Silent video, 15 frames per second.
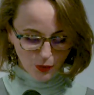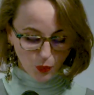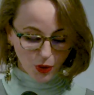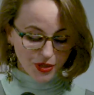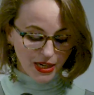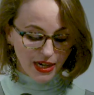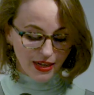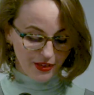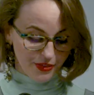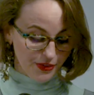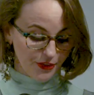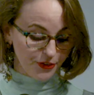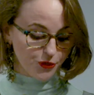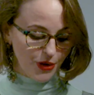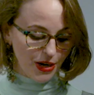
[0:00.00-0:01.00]
What are
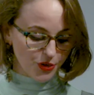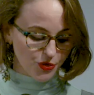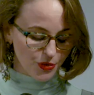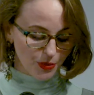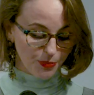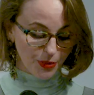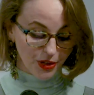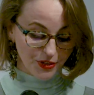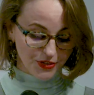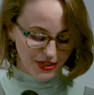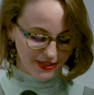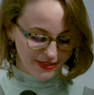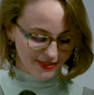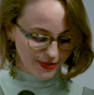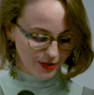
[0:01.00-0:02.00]
the structural
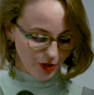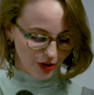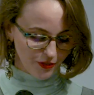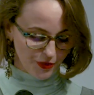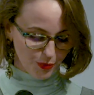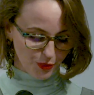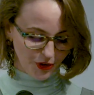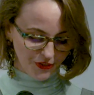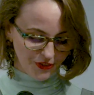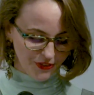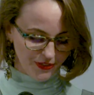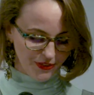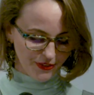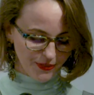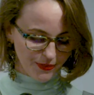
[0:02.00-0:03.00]
politics of the
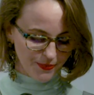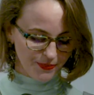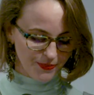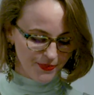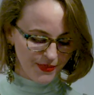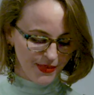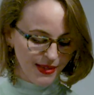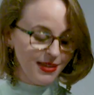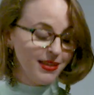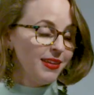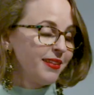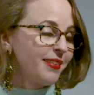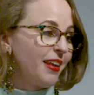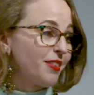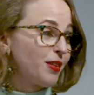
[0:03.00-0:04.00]
processes?
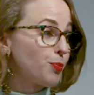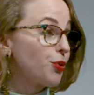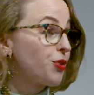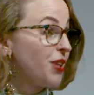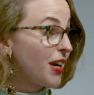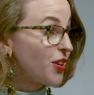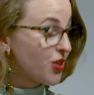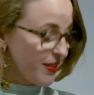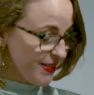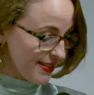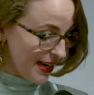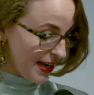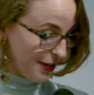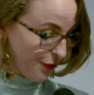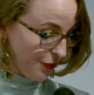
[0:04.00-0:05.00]
There's the production
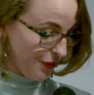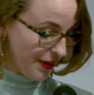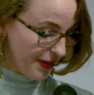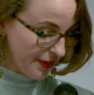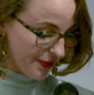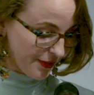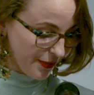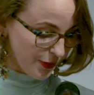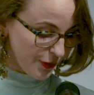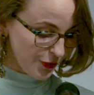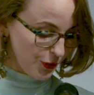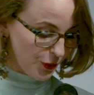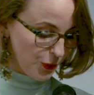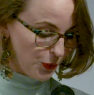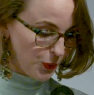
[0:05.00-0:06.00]
side of things.
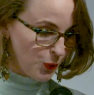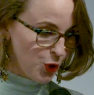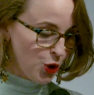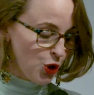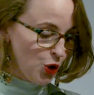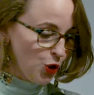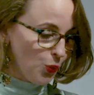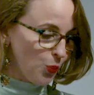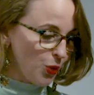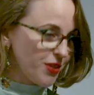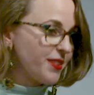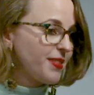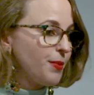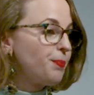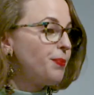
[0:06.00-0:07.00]
So what
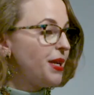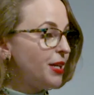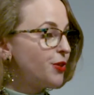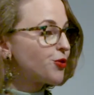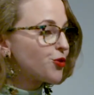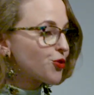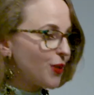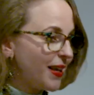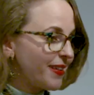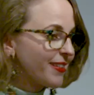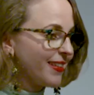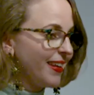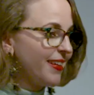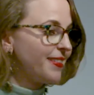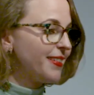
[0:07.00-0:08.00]
does it mean to
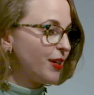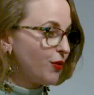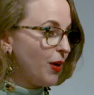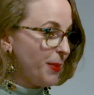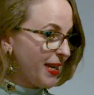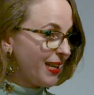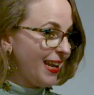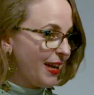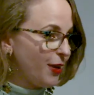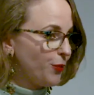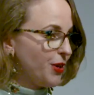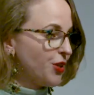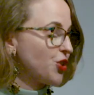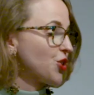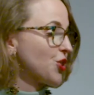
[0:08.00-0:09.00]
translate the Arabic
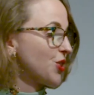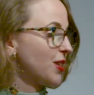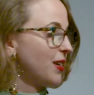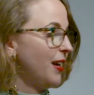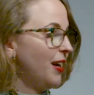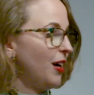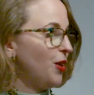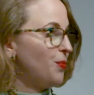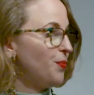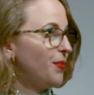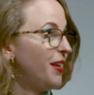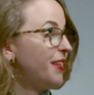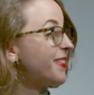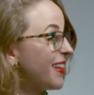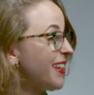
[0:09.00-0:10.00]
language?
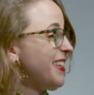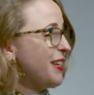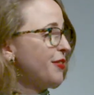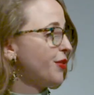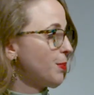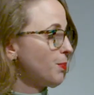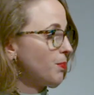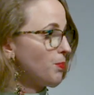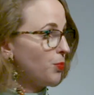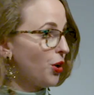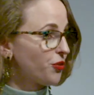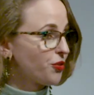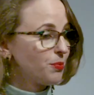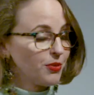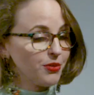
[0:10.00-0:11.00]
Is that even
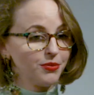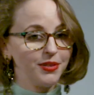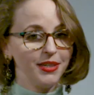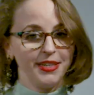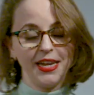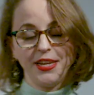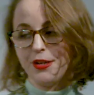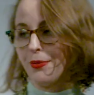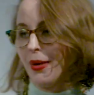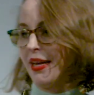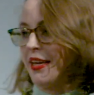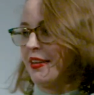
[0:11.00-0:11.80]
possible in any way?